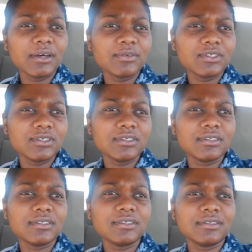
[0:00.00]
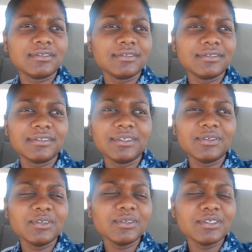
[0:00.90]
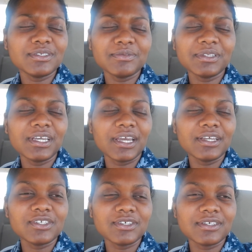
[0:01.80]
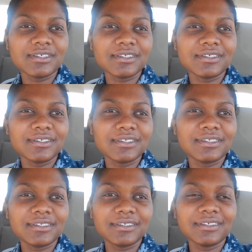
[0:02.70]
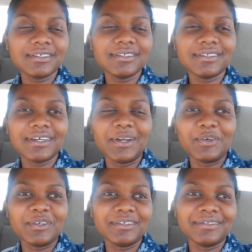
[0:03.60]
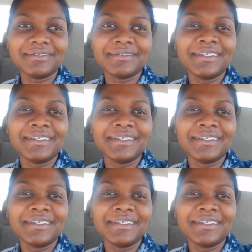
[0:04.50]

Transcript: I was just, I don't know, just really anxious. Just, oh, I don't know.